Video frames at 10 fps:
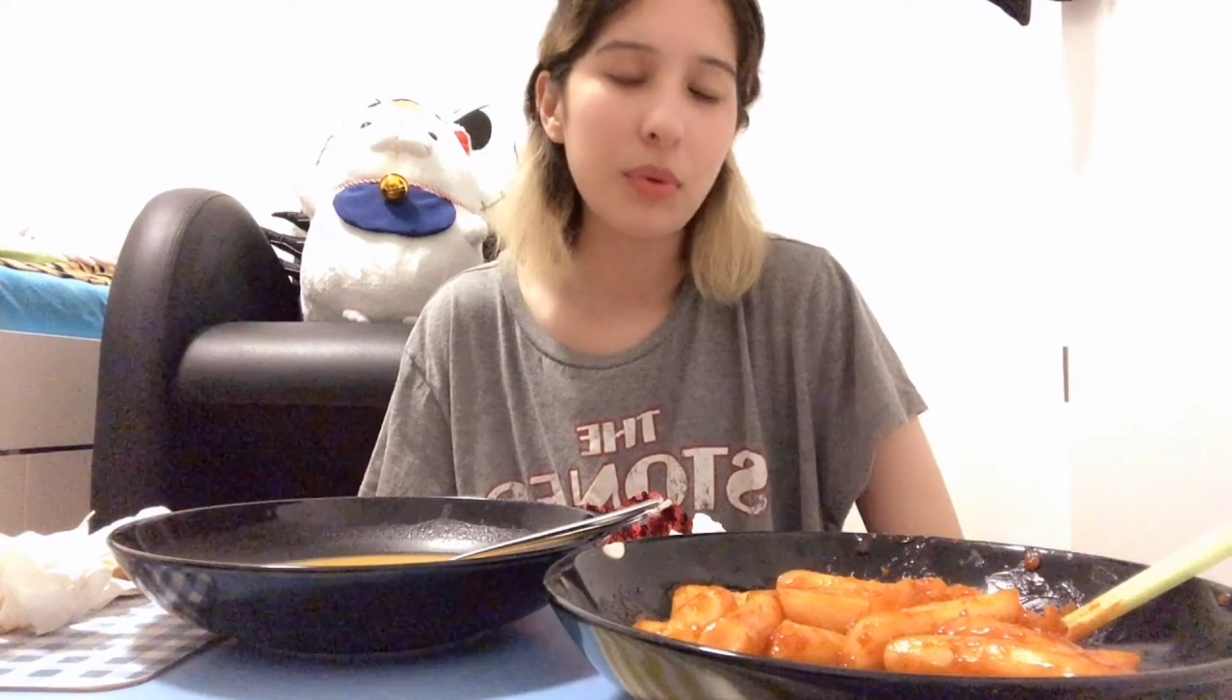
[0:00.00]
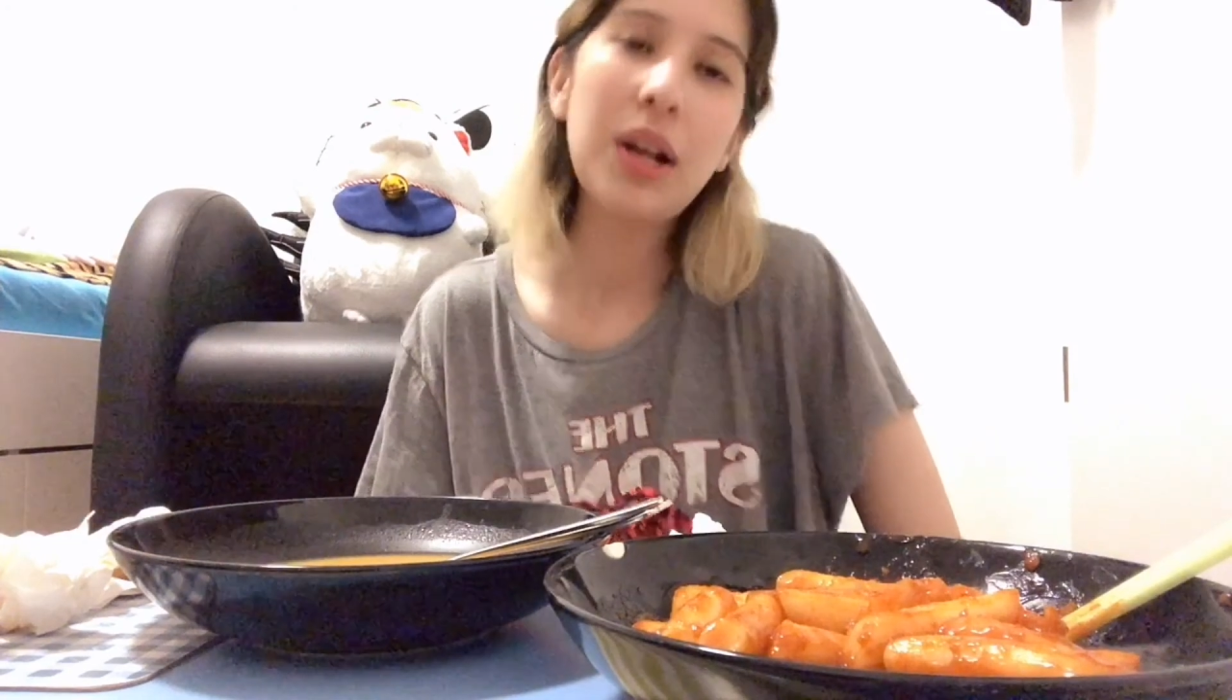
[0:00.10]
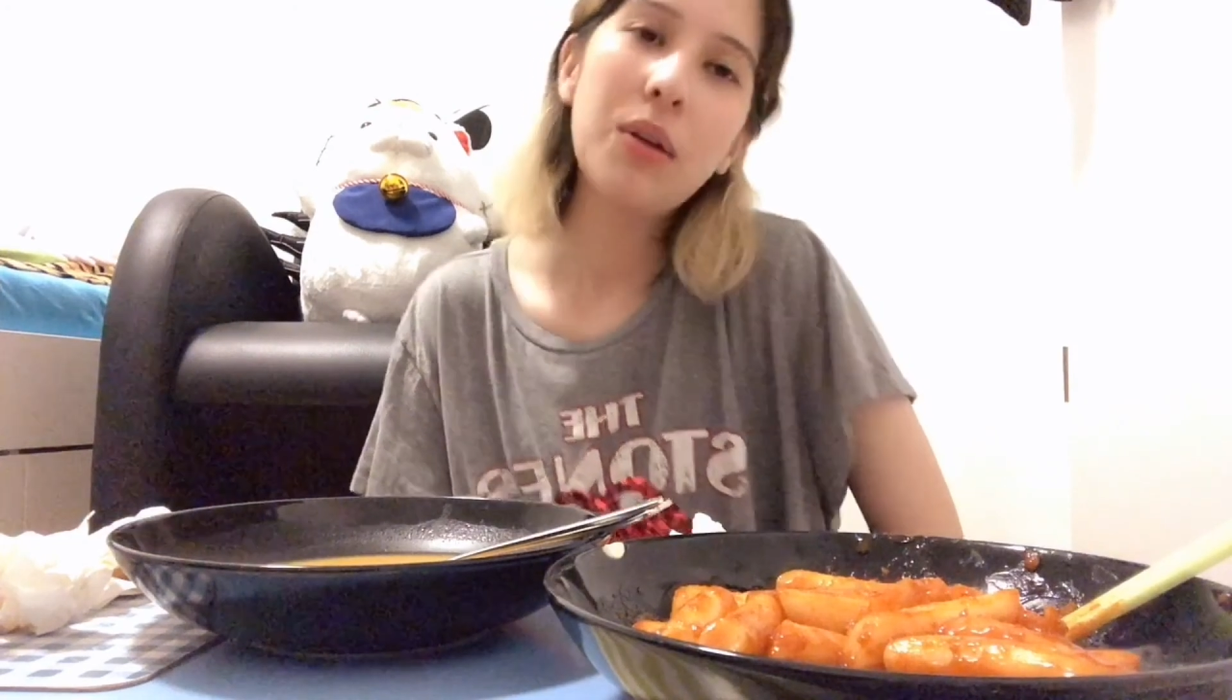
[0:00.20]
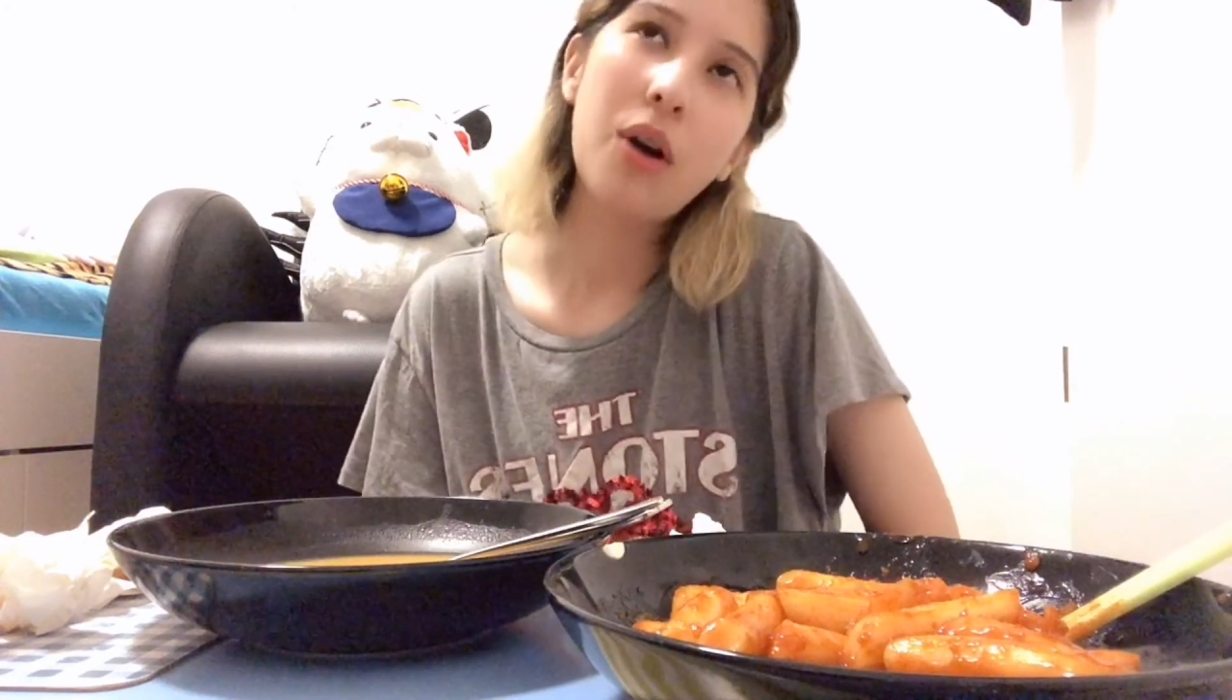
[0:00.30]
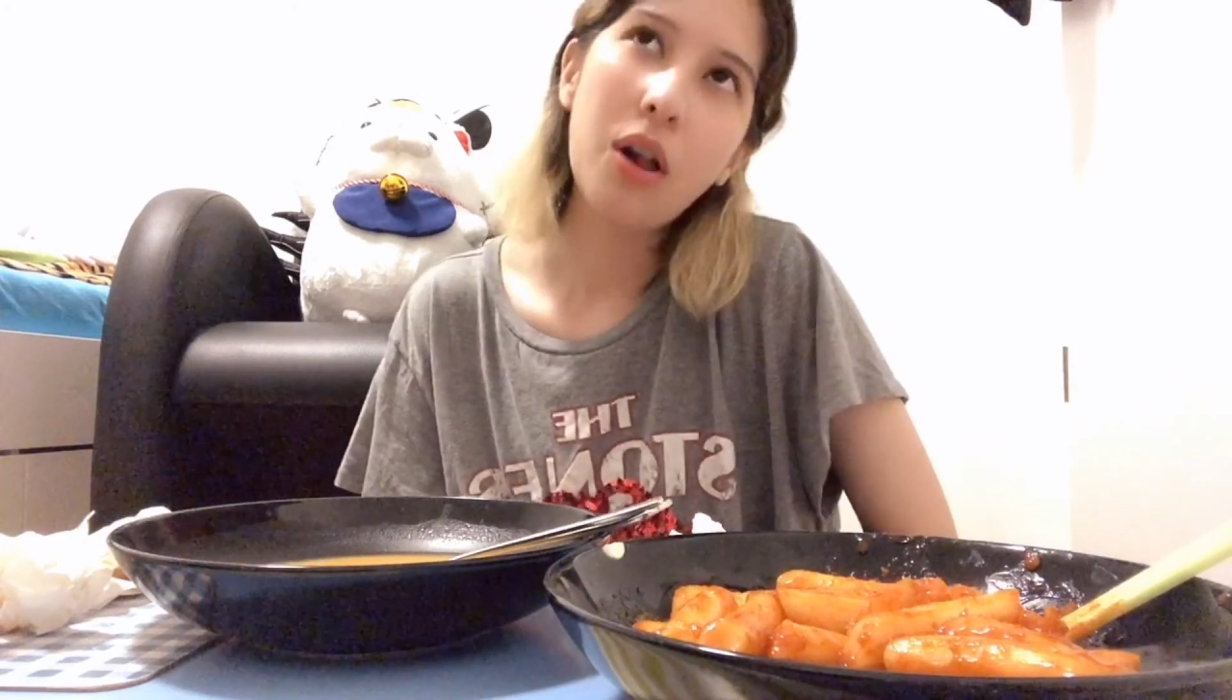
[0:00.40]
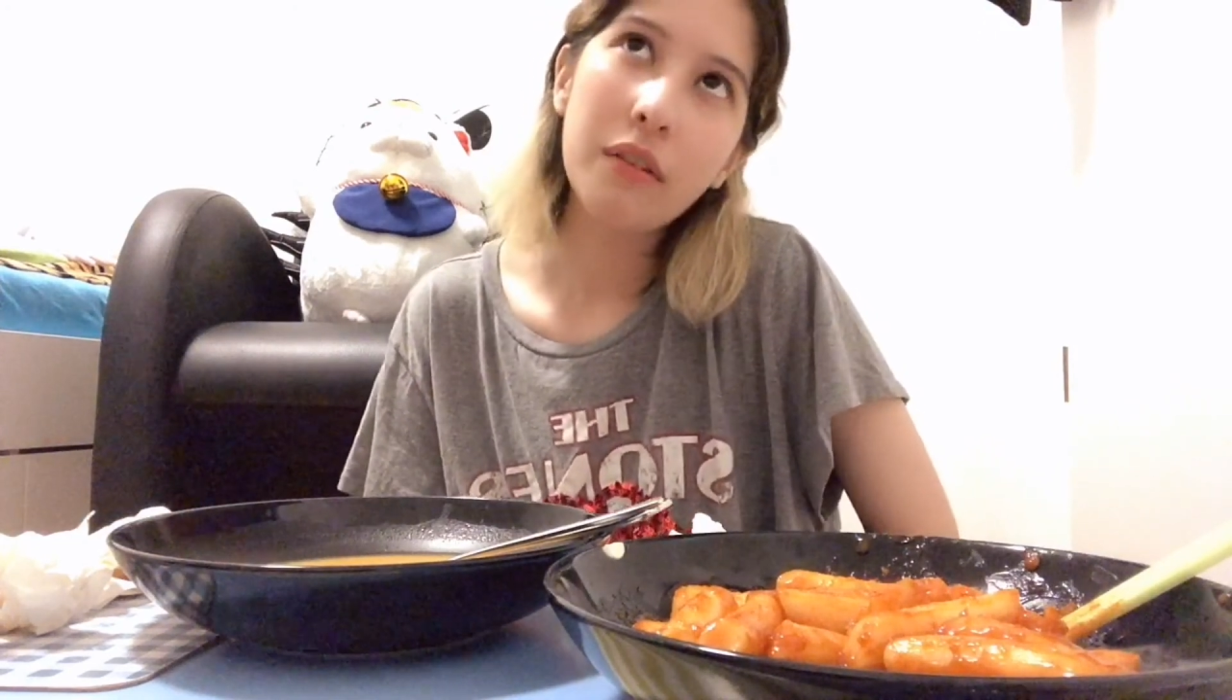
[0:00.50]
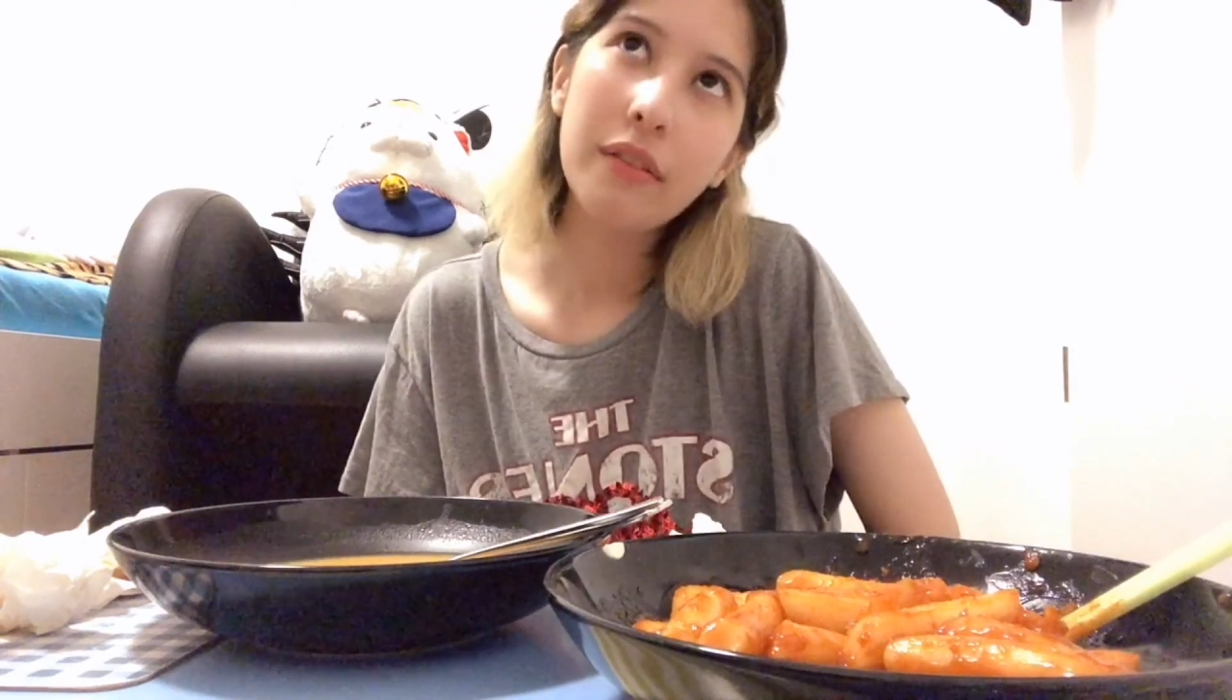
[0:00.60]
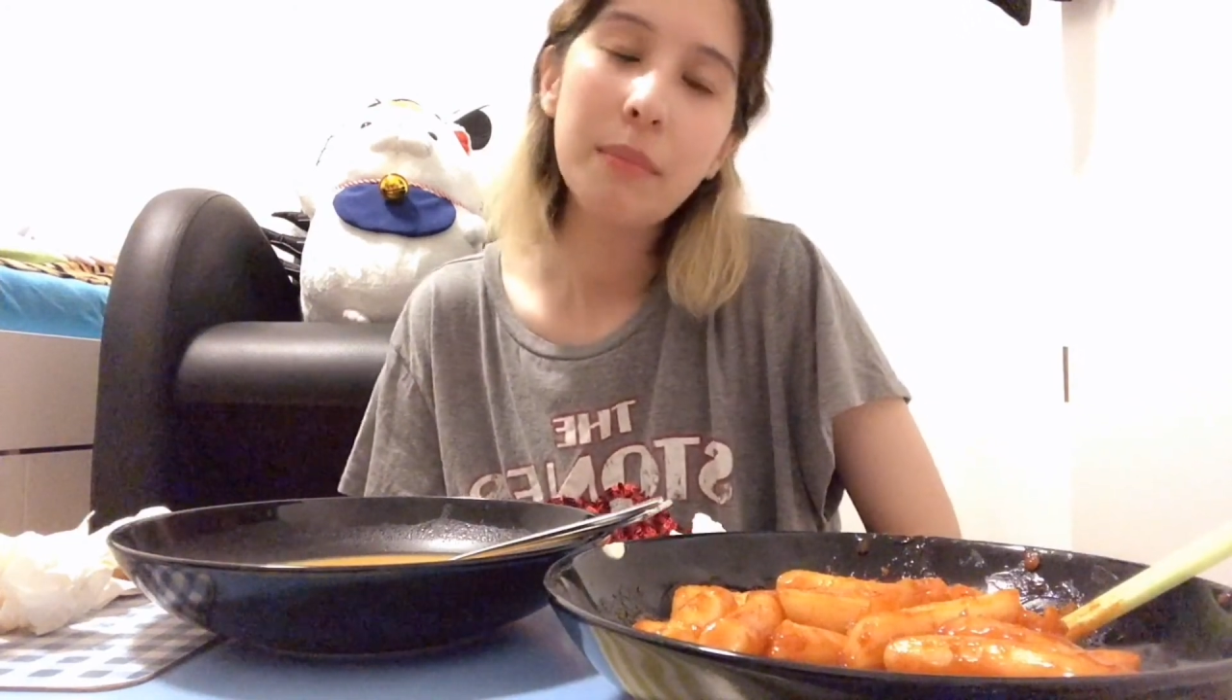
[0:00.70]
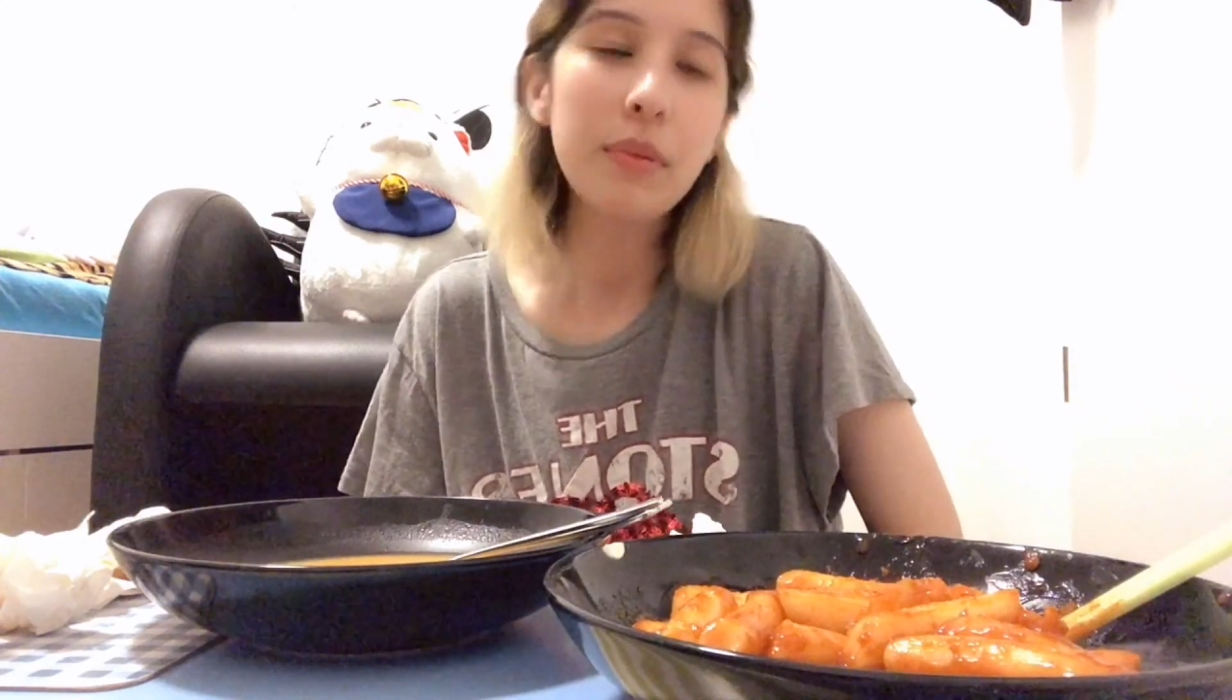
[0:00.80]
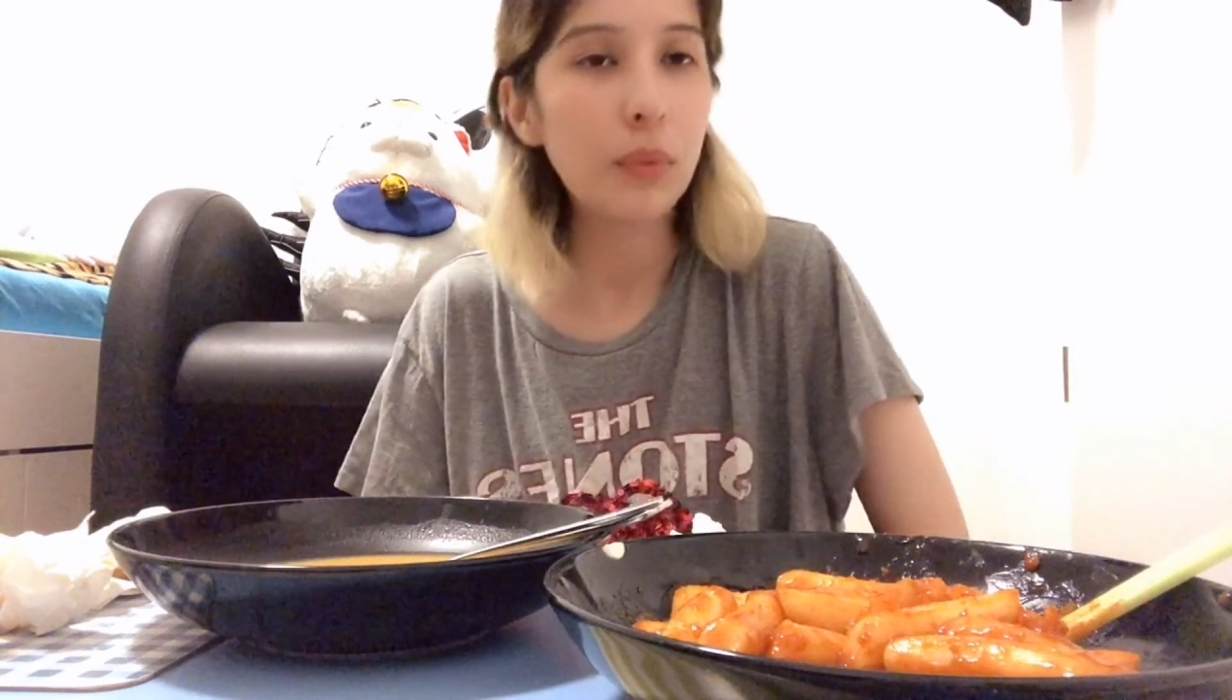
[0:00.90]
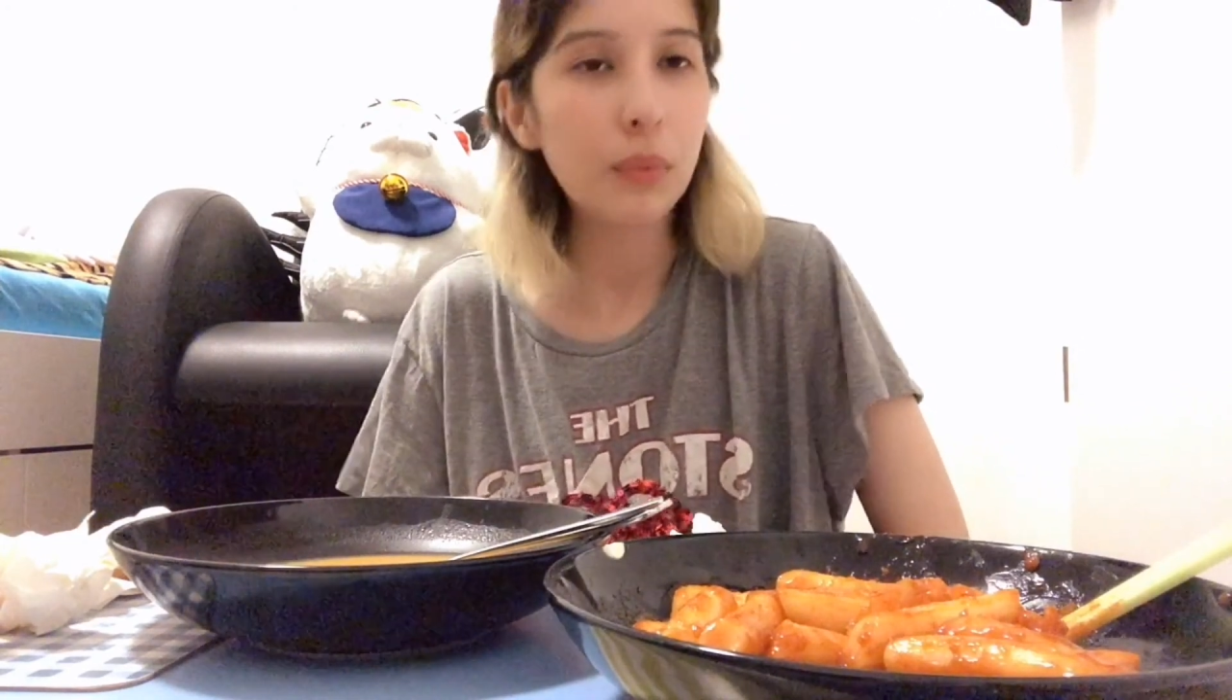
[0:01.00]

not all of them, but